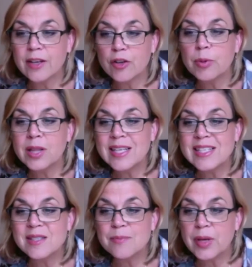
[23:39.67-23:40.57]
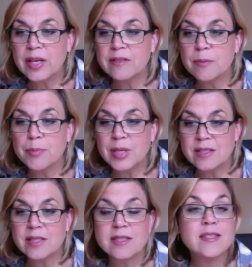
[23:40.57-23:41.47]
can you please speak to
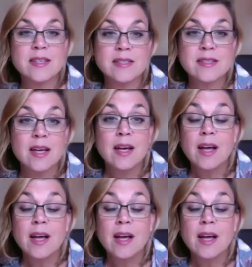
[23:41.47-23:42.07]
businesses